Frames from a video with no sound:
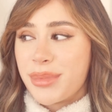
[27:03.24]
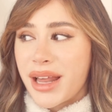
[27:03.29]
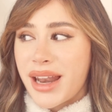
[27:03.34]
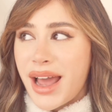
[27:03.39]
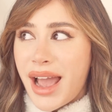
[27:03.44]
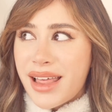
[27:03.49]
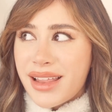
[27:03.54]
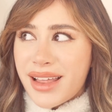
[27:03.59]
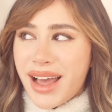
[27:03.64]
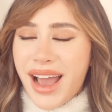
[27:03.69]
but
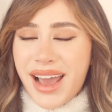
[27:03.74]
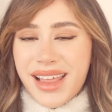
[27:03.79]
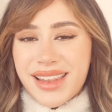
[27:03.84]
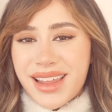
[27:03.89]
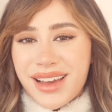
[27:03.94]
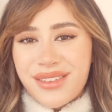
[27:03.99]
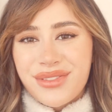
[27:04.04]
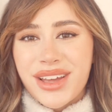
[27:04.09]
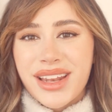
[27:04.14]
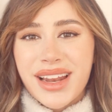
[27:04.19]
I
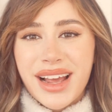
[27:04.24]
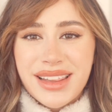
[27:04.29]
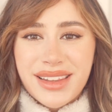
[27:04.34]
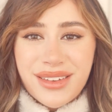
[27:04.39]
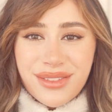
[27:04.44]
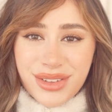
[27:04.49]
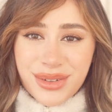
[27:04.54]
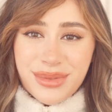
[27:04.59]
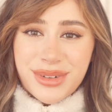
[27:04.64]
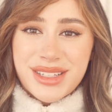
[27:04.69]
love it. I
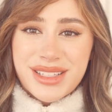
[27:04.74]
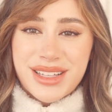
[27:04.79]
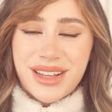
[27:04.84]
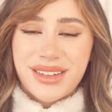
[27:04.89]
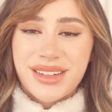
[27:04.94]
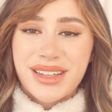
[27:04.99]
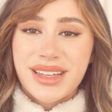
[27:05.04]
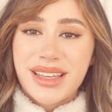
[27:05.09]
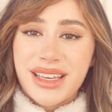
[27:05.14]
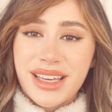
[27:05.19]
love the
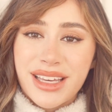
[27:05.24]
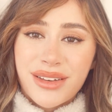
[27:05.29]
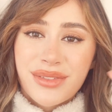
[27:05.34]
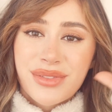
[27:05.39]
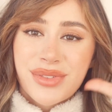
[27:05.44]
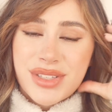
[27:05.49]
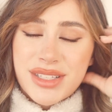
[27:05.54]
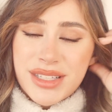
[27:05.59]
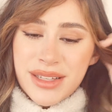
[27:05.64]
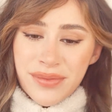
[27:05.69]
result it
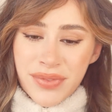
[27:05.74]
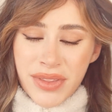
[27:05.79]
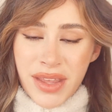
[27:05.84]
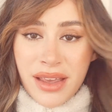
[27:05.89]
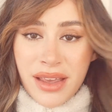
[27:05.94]
gives.